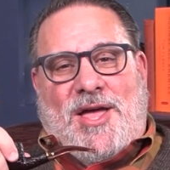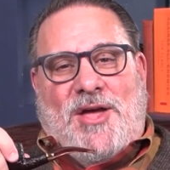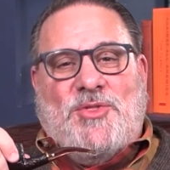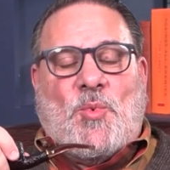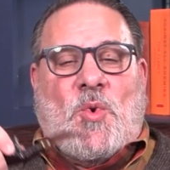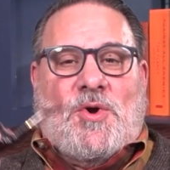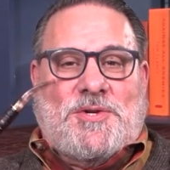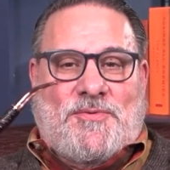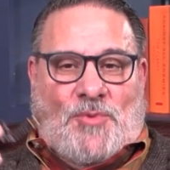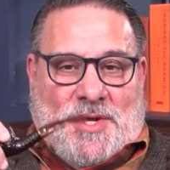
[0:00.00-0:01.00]
In the
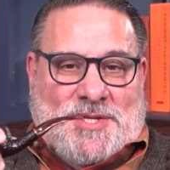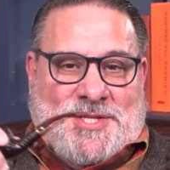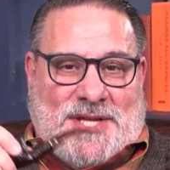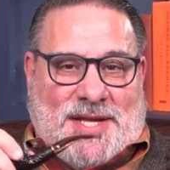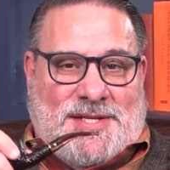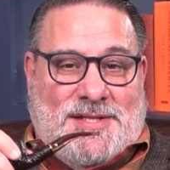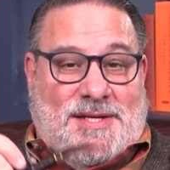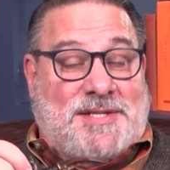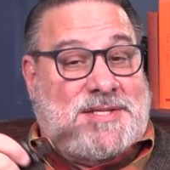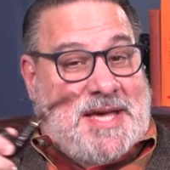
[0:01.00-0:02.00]
world of real estate,
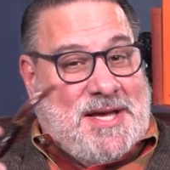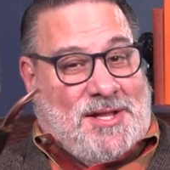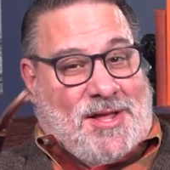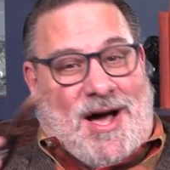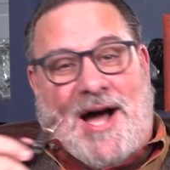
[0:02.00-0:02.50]
a tale